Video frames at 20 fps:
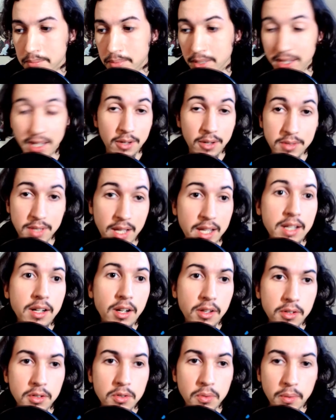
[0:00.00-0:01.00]
But that was like
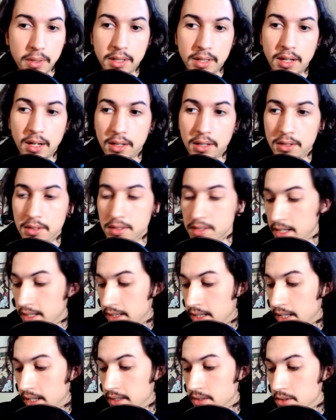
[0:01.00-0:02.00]
another $20, and
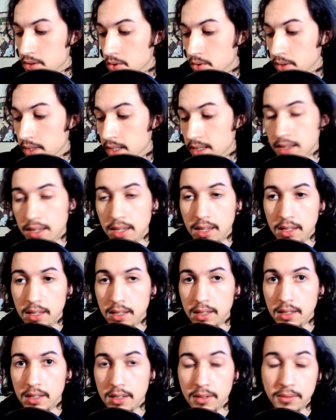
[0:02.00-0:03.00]
then to get
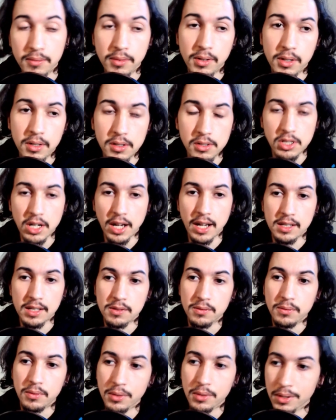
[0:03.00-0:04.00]
the converter jacks
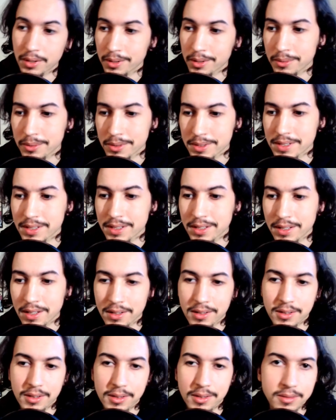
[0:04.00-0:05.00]
for it was
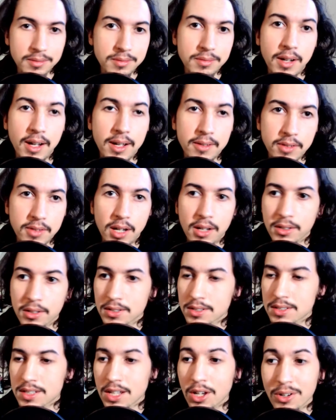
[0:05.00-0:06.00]
another
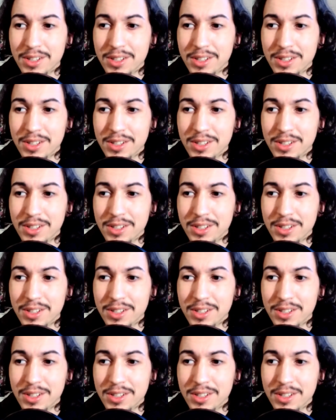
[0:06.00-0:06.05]
$5.